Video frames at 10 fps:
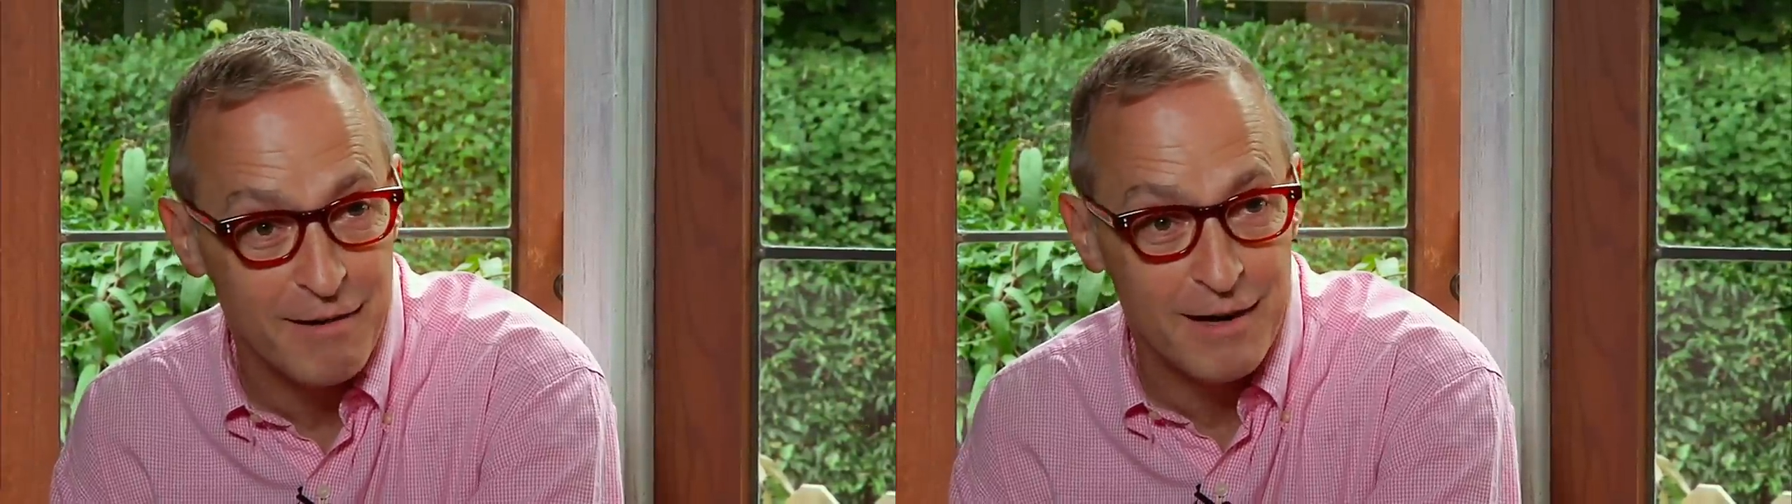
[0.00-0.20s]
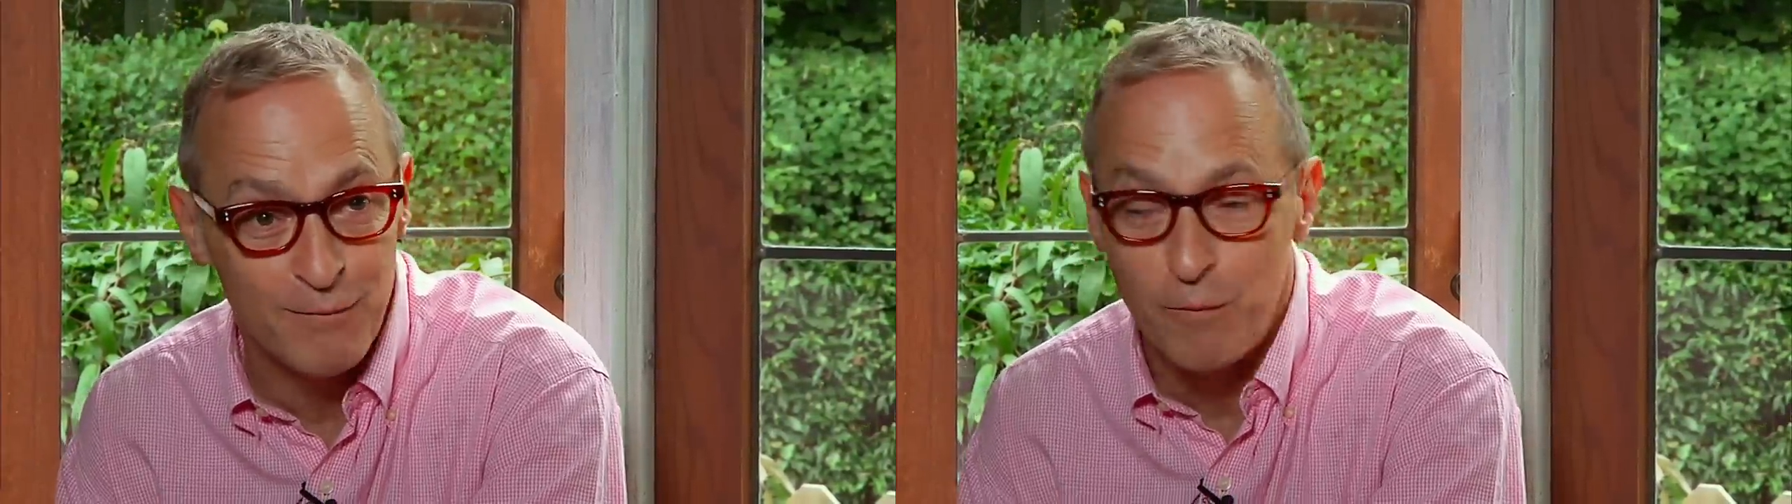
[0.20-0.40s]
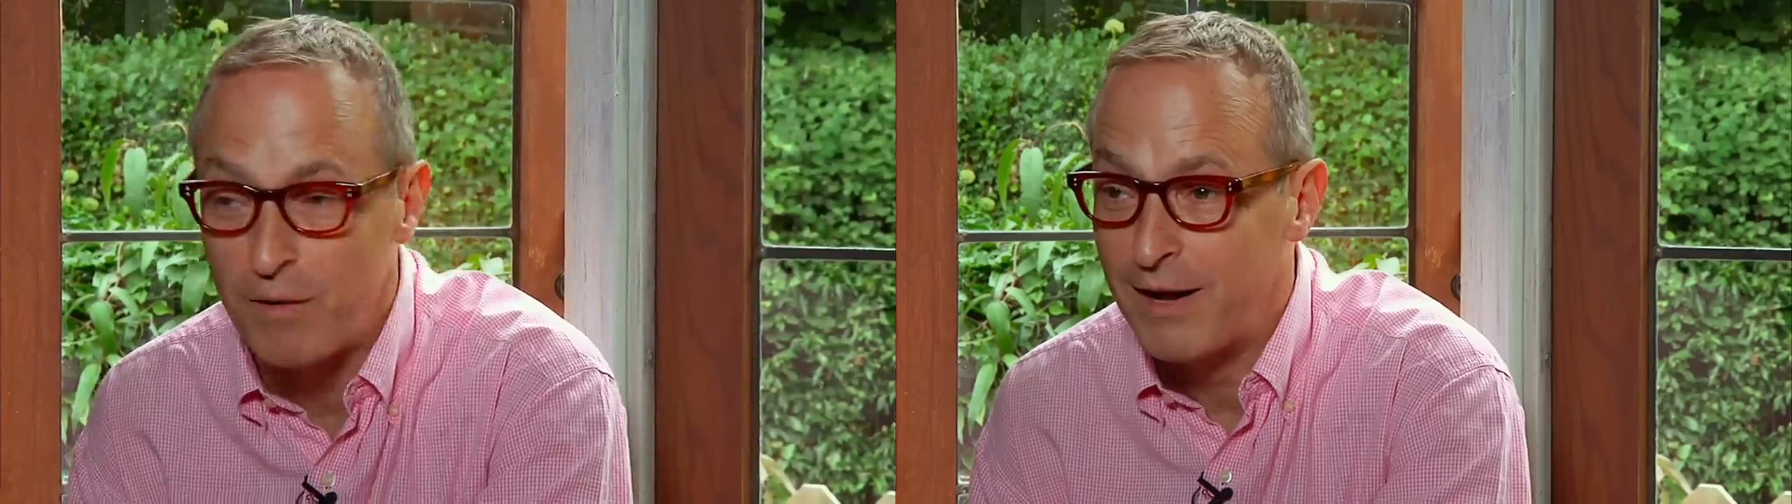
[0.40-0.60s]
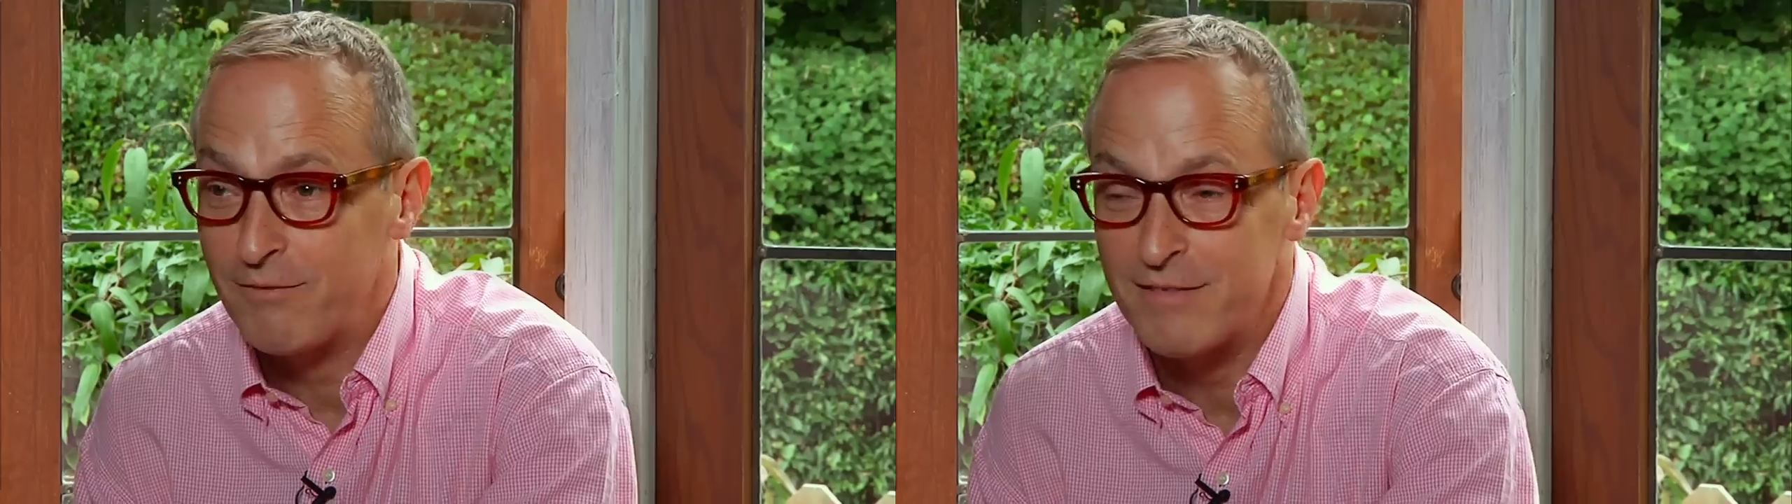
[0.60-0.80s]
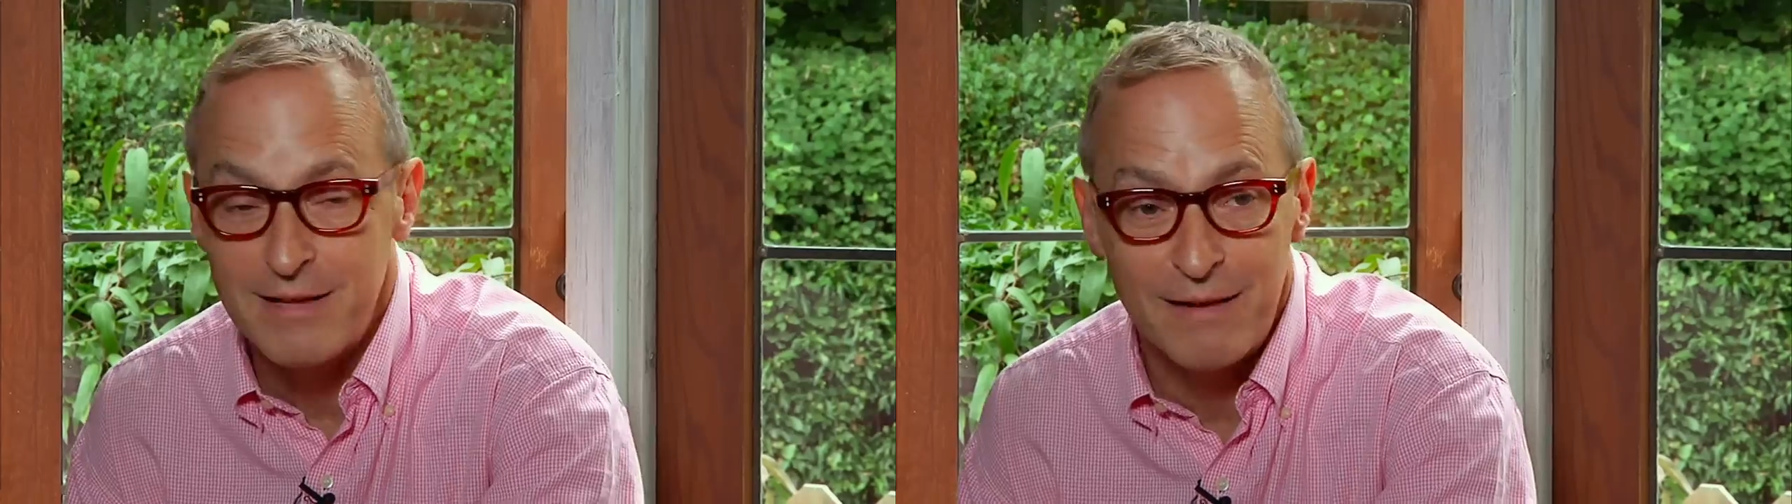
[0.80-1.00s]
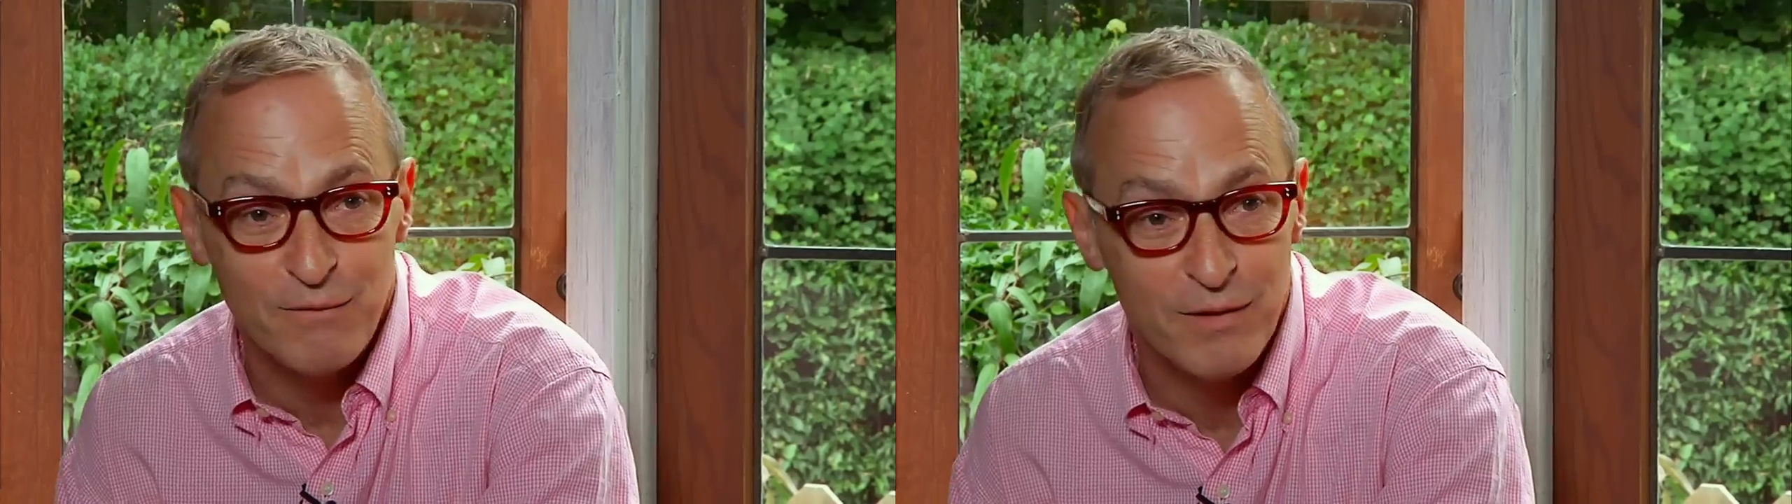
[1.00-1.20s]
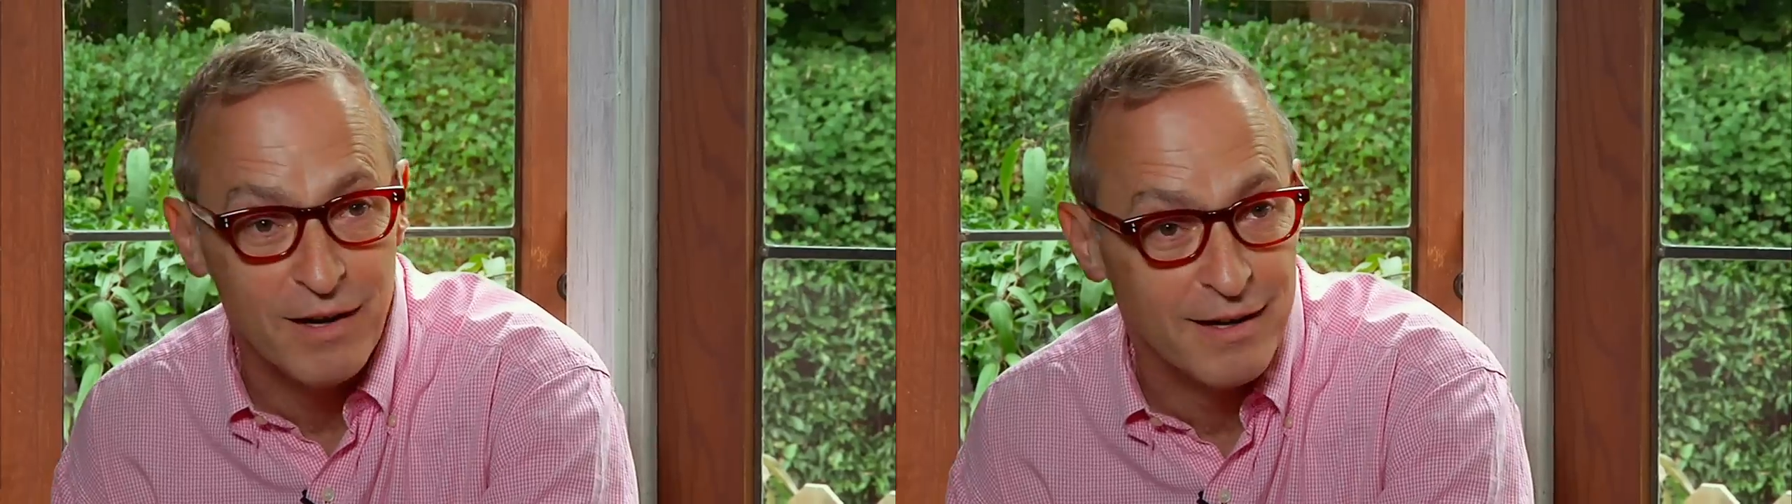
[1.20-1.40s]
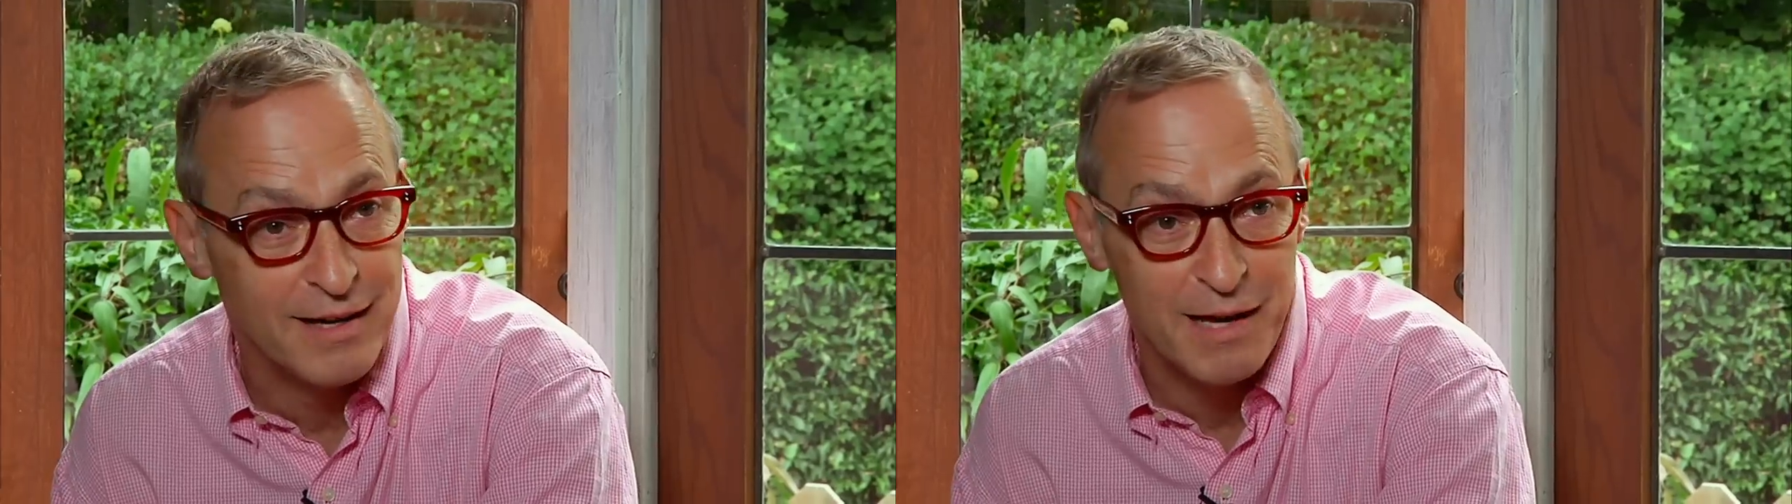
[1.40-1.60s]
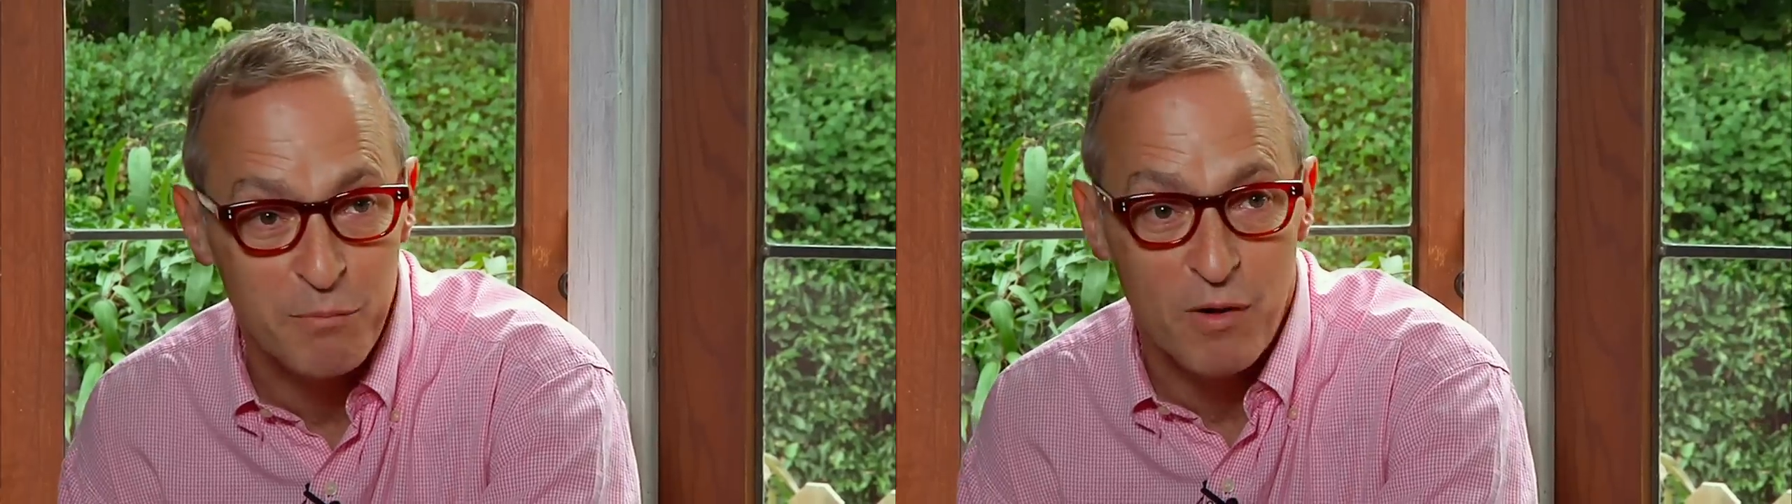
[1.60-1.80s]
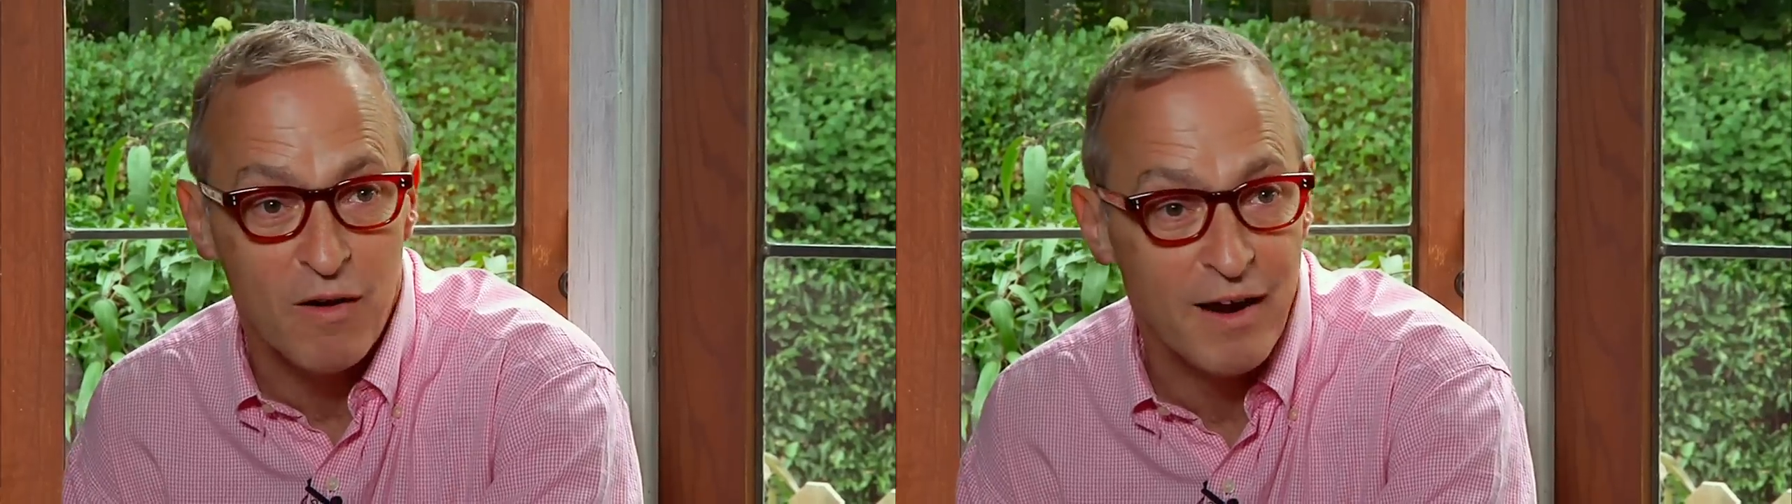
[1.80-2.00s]
I don't ever want to have to set foot in a gay
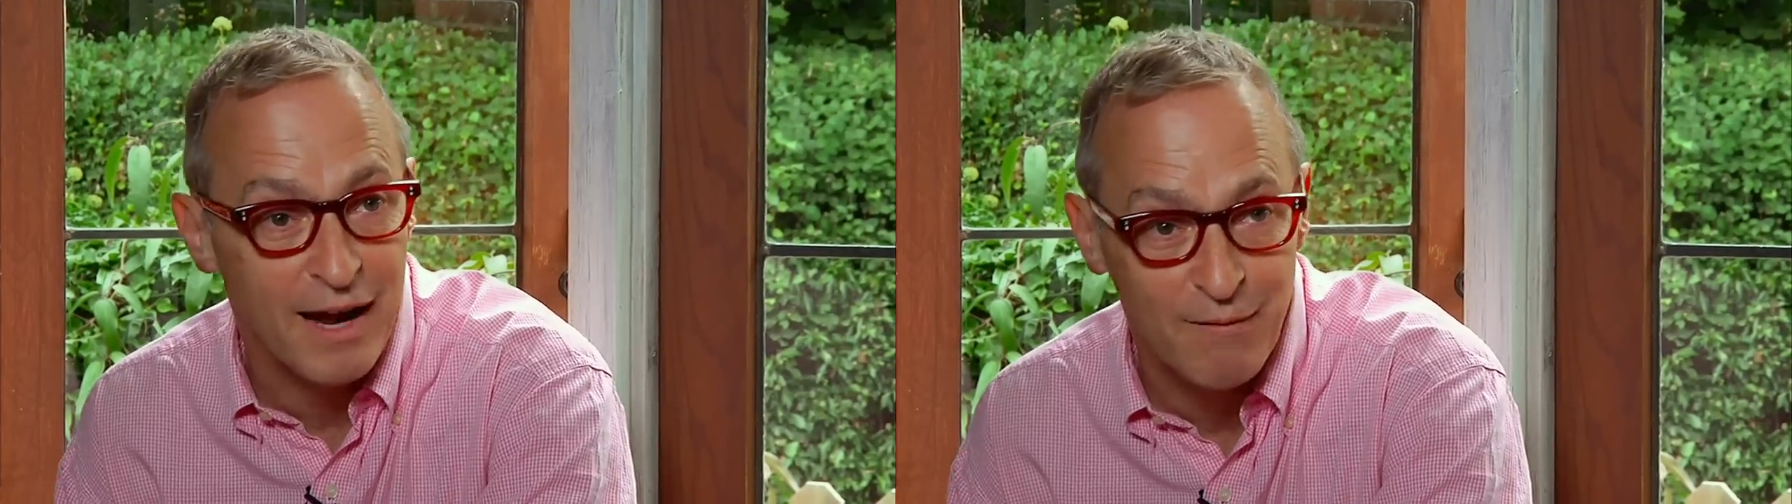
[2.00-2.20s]
bar